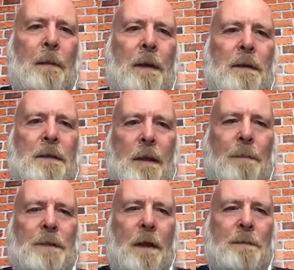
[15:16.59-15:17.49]
because
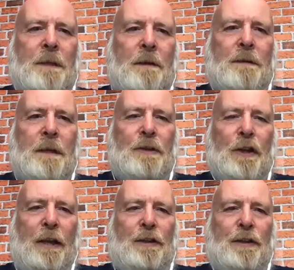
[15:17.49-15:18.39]
sometimes those
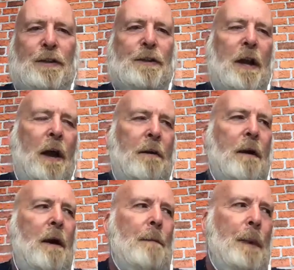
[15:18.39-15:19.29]
extensions go
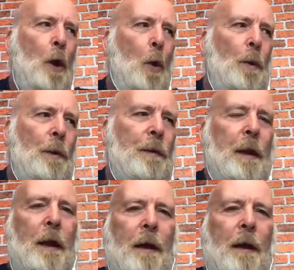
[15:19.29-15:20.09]
beyond,